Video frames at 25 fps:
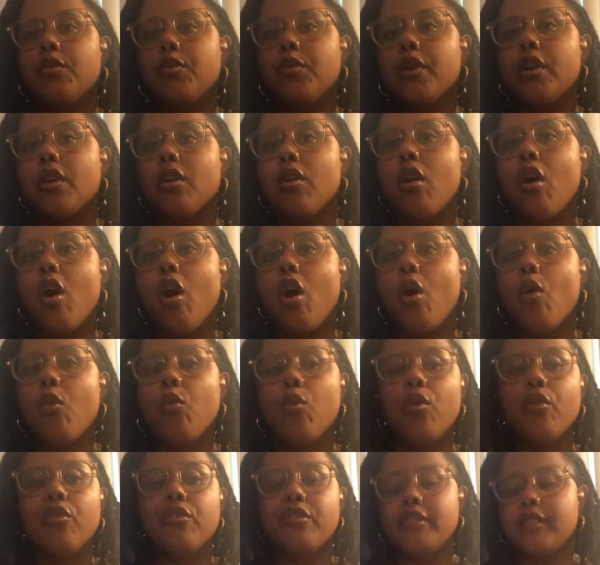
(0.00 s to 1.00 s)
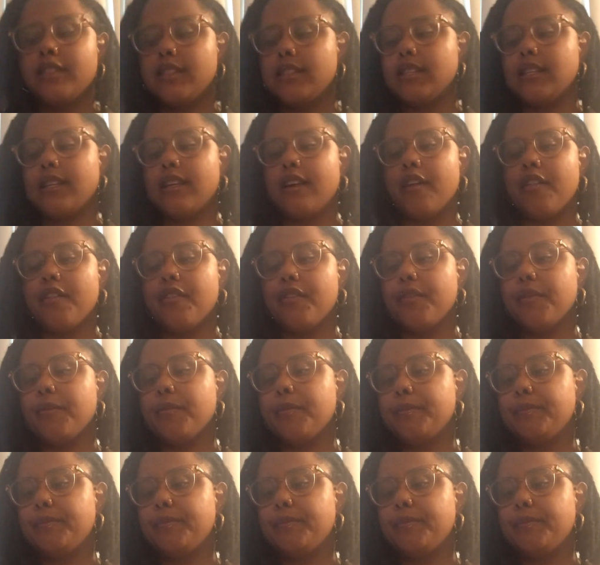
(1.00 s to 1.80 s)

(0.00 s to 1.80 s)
We are all woven together.